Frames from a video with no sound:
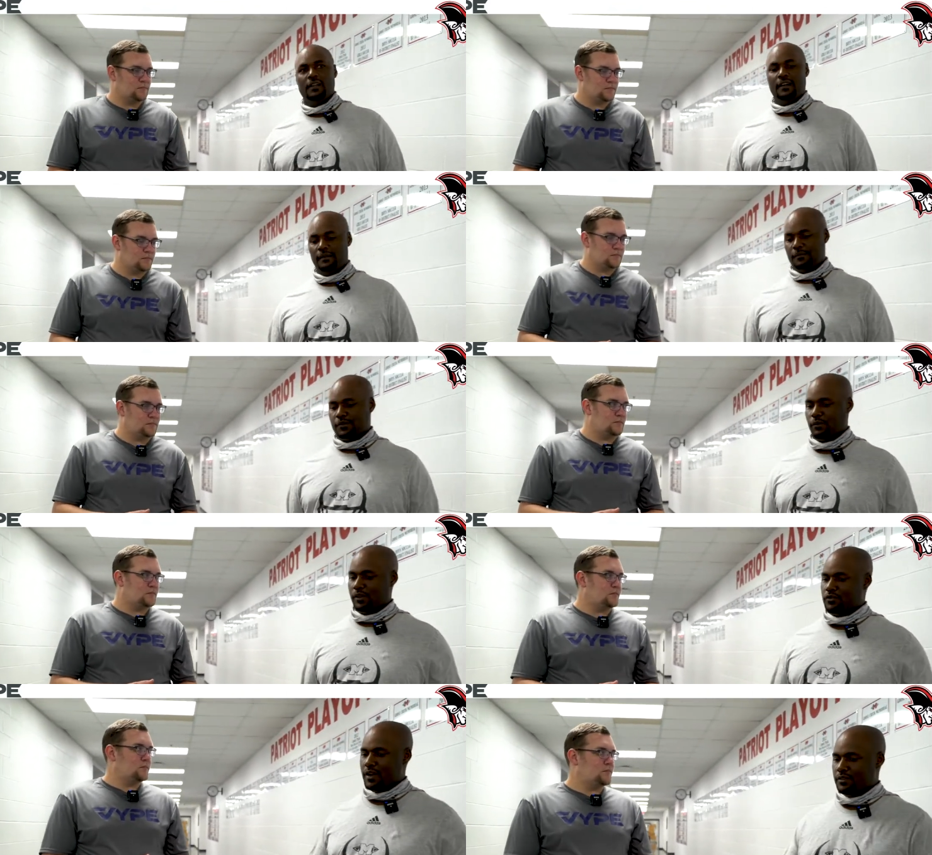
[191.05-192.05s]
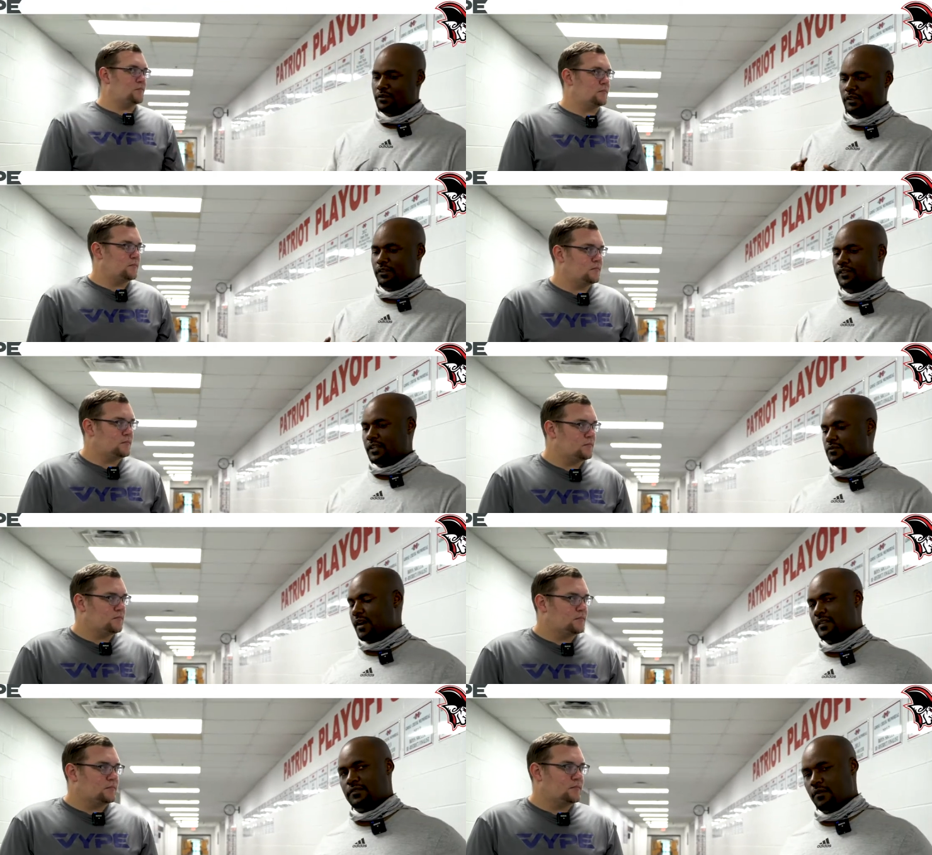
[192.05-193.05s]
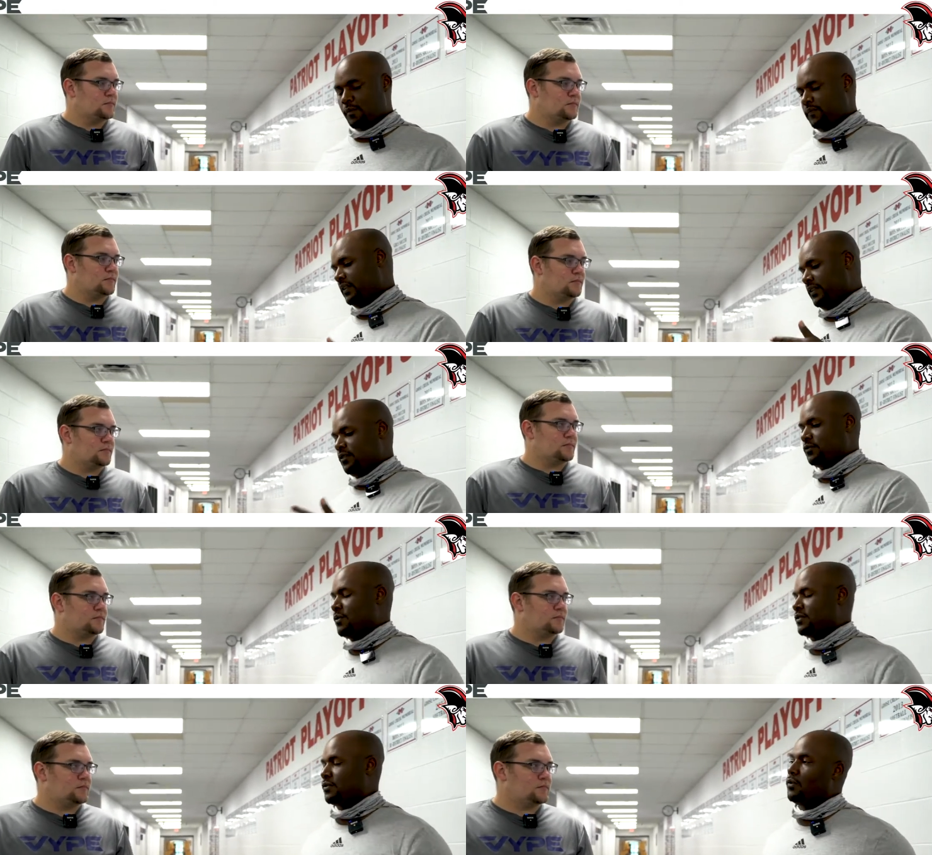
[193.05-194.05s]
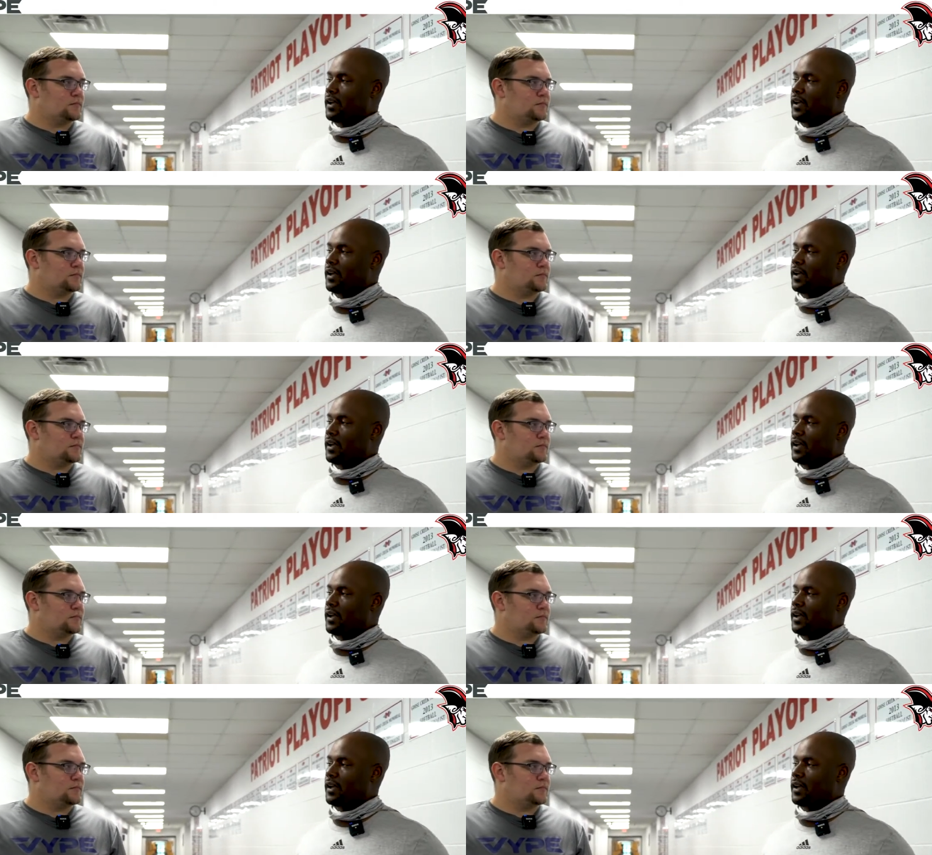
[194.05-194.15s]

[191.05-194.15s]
Speaker 1: Um, so we're going to try to do the little things right. So hopefully those one score